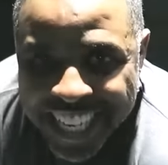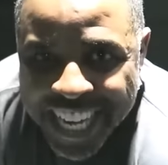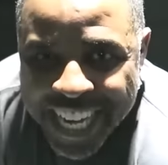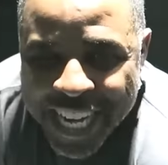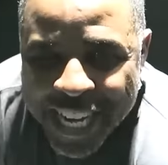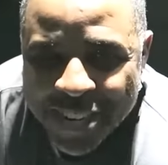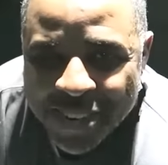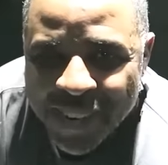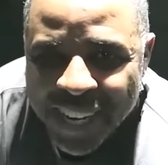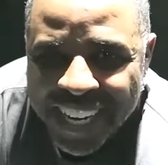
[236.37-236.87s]

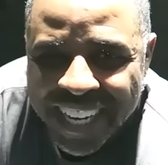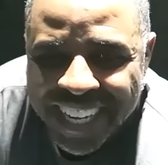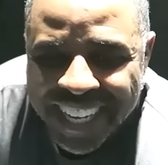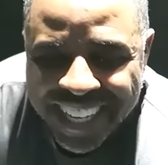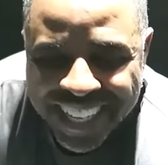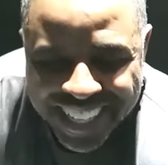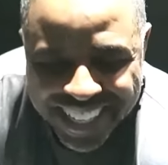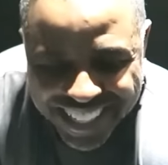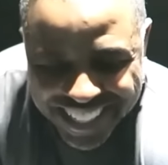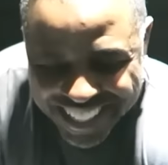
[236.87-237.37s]
Anyway,
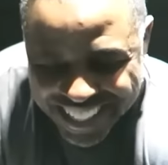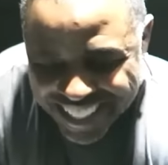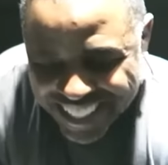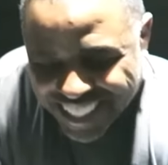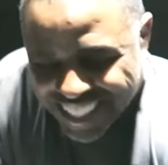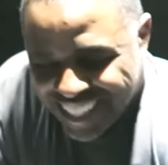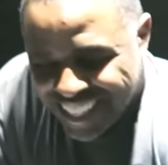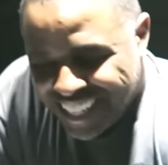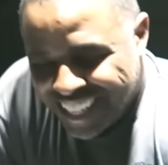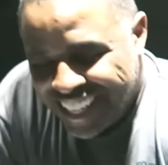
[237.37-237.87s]

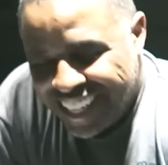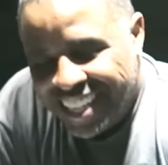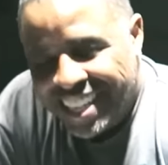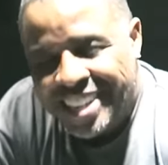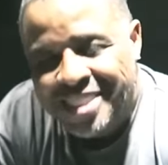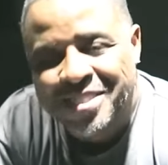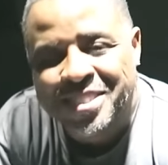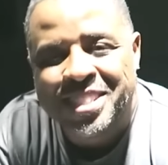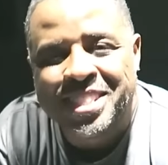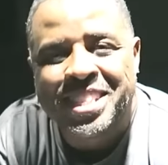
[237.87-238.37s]

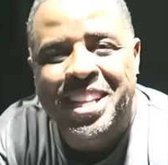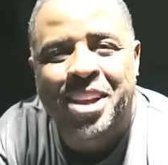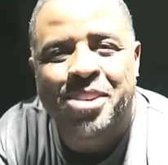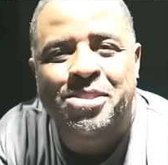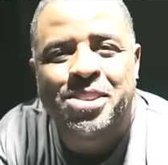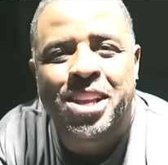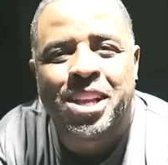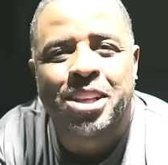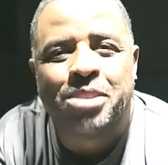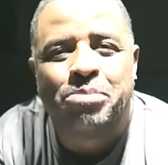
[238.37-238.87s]
let me stop
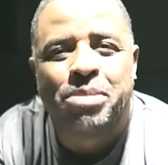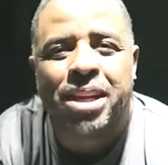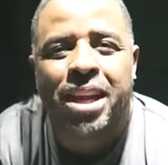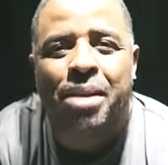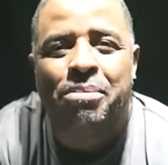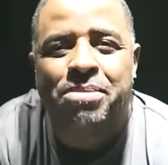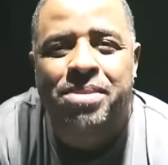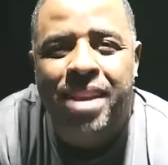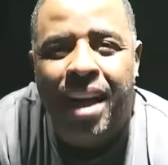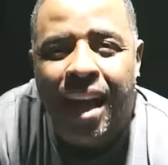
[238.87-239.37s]
yelling, man.
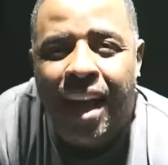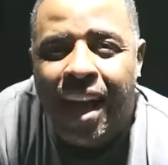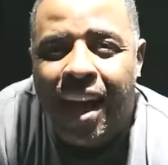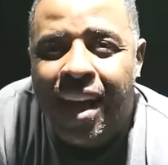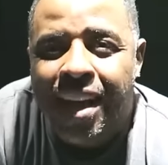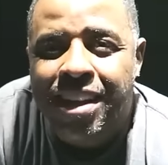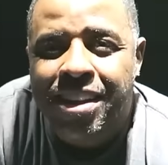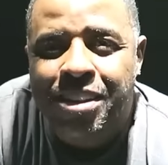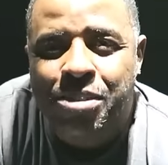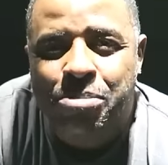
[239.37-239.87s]
I'm
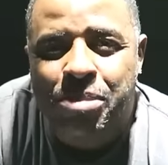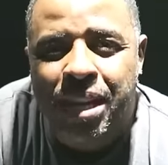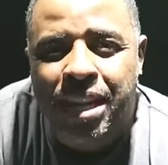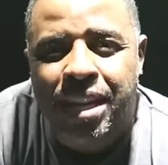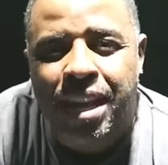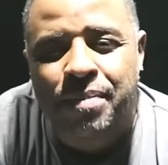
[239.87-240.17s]
tired, man.